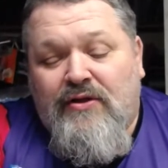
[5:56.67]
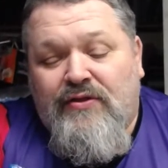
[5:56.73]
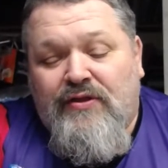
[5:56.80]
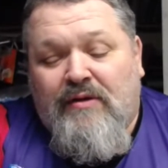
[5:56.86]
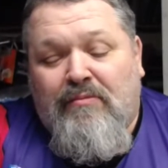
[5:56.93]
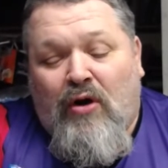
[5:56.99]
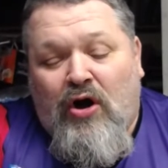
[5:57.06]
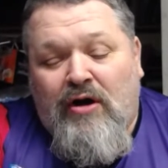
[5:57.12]
The
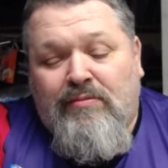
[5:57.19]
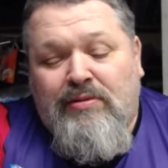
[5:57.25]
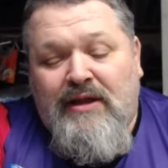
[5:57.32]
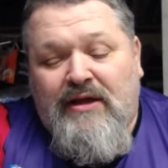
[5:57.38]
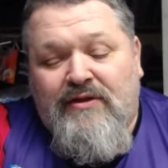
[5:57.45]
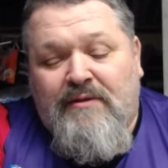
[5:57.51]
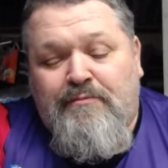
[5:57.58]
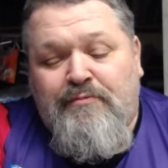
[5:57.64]

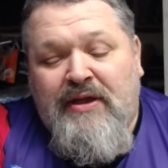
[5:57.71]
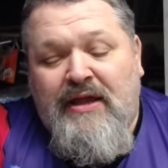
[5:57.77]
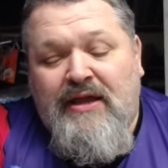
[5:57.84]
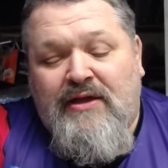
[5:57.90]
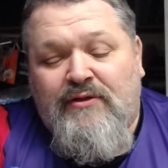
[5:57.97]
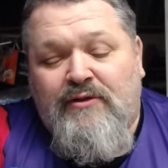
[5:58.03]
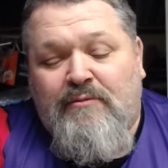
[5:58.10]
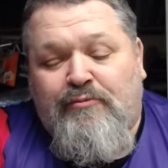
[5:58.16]
marbling of the
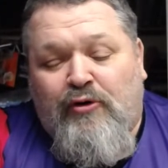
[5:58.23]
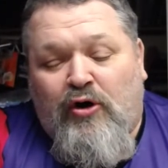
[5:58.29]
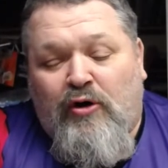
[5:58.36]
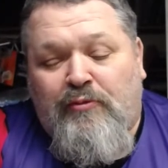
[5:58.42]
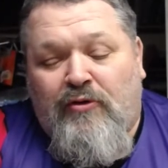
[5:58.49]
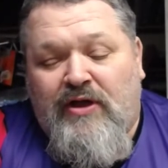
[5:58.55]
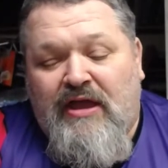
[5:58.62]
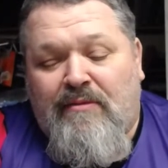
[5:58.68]
pink and the
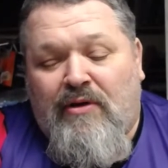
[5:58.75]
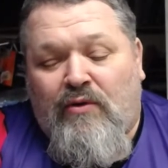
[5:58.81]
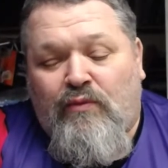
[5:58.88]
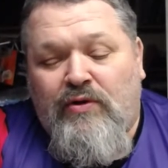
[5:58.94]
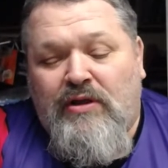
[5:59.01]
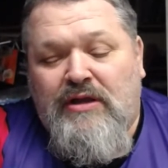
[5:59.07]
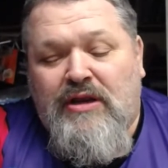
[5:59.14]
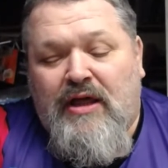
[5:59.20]
purple came out
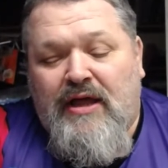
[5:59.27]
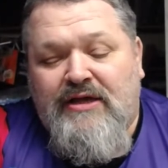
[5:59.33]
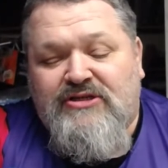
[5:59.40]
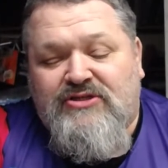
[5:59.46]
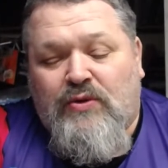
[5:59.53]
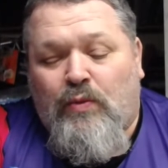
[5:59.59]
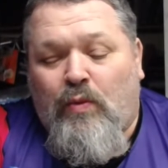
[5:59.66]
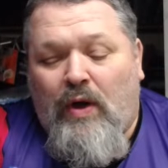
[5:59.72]
really nice.
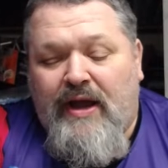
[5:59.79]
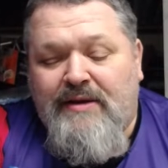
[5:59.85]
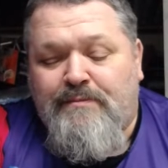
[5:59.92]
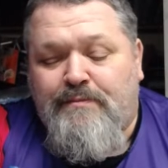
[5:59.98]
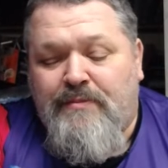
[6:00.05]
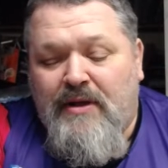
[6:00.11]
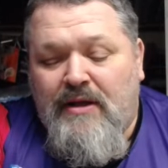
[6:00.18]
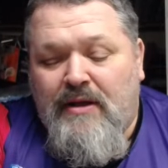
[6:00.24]
The white
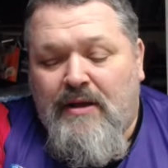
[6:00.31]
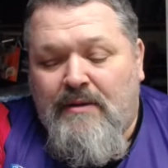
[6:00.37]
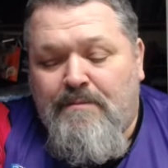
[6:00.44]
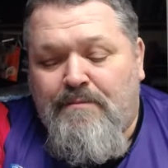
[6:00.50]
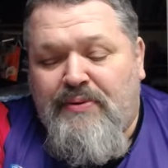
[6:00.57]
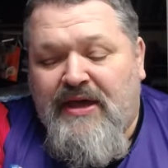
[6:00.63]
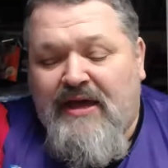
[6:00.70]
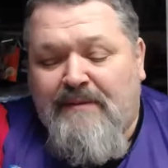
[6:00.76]

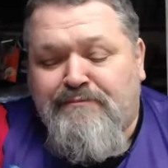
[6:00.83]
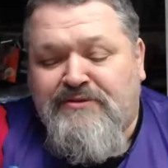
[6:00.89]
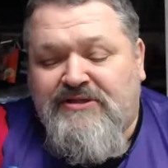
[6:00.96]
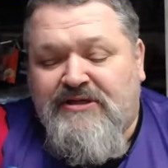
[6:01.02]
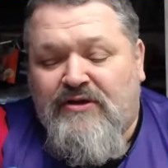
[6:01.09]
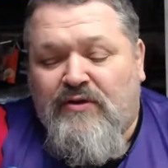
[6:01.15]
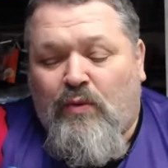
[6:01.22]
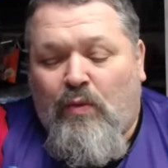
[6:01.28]

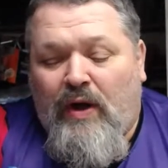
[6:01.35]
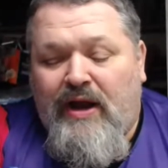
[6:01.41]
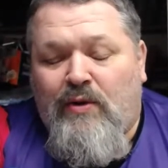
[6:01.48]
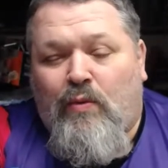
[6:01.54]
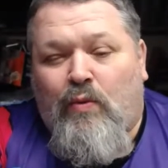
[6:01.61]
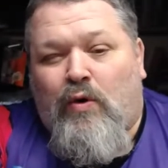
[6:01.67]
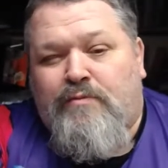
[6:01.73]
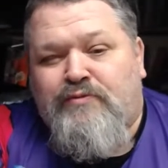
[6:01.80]
pips and the white
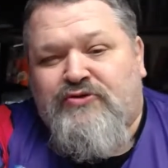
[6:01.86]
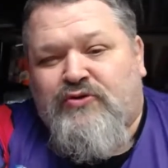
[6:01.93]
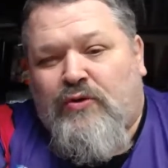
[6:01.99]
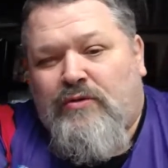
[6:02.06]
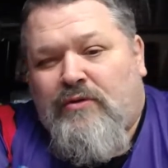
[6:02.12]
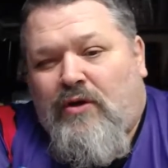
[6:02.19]
Warpstone